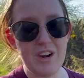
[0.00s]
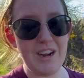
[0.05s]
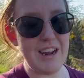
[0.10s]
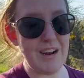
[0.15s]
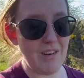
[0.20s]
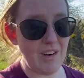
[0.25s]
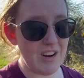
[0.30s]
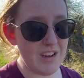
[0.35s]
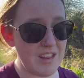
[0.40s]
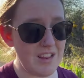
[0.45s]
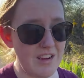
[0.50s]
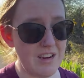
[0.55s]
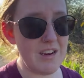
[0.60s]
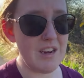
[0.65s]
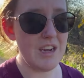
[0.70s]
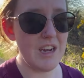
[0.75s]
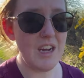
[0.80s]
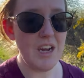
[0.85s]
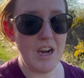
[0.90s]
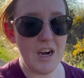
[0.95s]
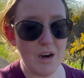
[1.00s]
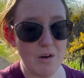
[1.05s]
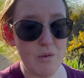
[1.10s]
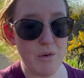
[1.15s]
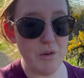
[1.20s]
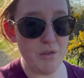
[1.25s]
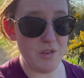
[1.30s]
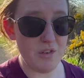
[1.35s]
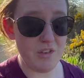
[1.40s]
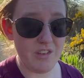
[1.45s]
Now I think a
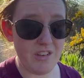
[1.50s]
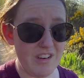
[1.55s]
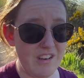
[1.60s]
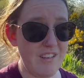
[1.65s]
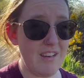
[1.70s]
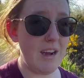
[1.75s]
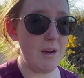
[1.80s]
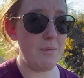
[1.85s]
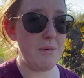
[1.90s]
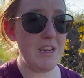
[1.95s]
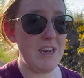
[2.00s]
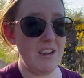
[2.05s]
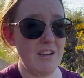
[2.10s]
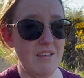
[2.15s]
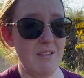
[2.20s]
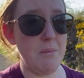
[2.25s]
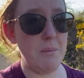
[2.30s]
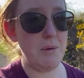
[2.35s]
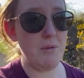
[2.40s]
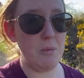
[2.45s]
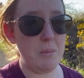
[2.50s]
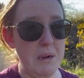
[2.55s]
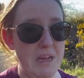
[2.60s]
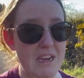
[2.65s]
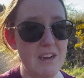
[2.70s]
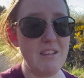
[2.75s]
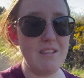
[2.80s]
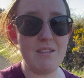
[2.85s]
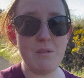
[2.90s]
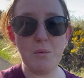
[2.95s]
roofer is going to tell me it needs to be
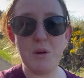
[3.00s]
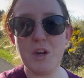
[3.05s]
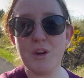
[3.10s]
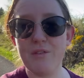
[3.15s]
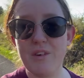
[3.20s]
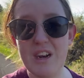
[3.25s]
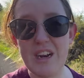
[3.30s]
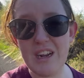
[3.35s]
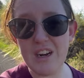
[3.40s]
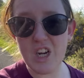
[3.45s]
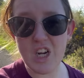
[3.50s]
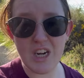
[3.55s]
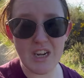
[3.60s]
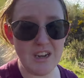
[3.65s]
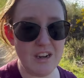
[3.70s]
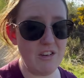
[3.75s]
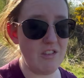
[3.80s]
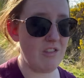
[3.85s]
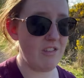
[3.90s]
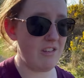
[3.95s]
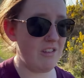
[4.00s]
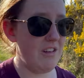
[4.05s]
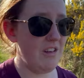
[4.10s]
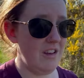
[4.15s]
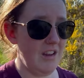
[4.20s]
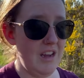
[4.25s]
replaced, which financially I just,